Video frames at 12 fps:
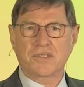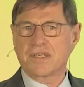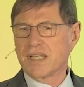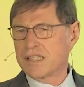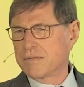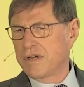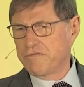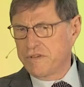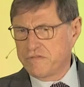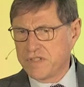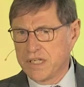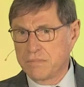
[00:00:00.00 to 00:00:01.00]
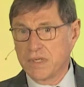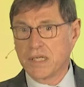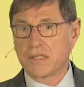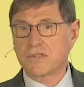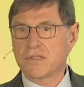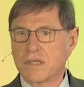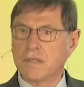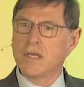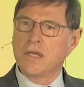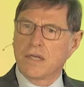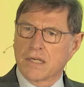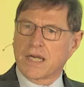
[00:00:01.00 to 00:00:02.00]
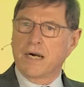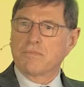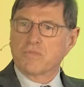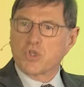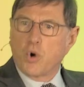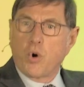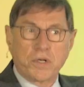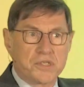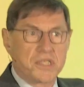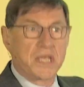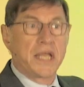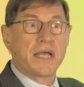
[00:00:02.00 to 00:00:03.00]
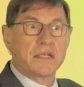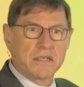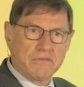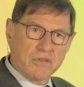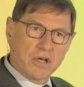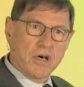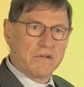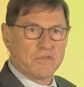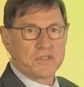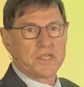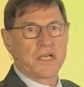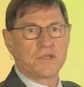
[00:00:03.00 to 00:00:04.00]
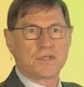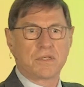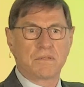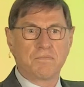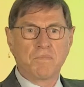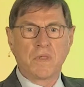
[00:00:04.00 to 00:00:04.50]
It takes about 15 minutes to come towards the end of the conversation.